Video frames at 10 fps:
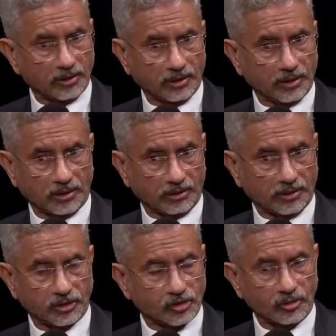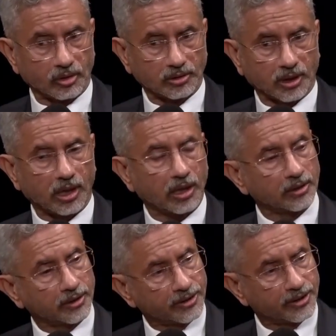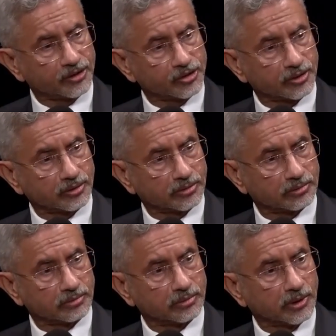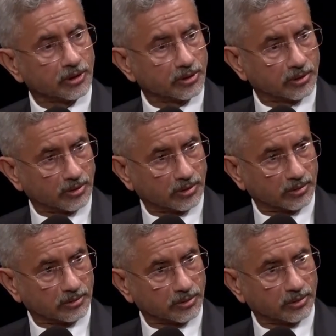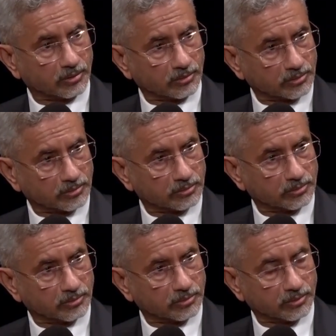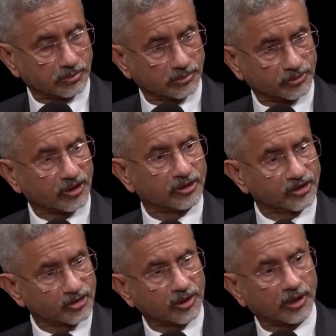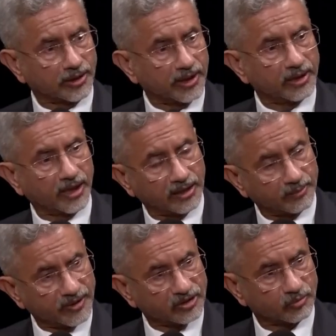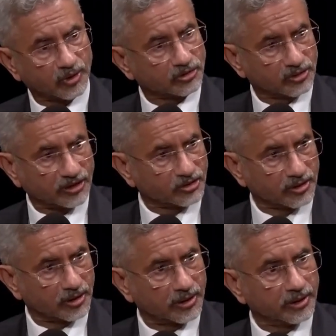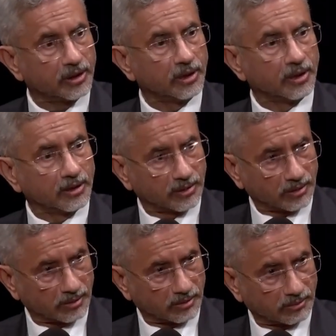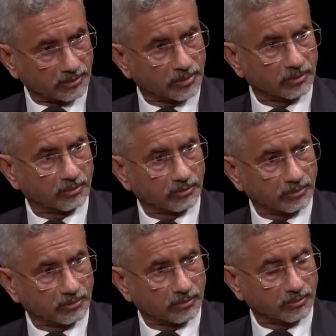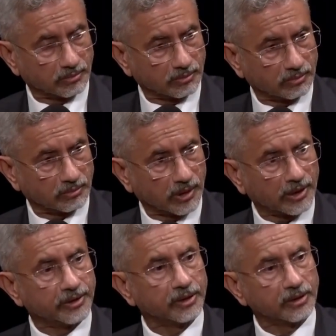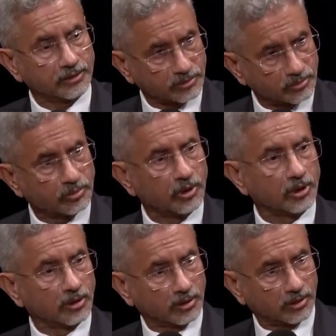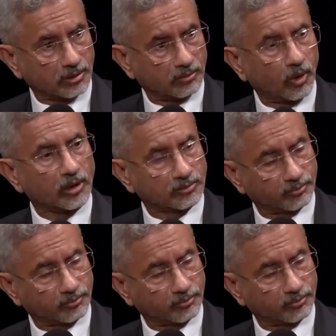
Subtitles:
It's not our intention to, to suggest that their dynamics must necessarily, adhere to what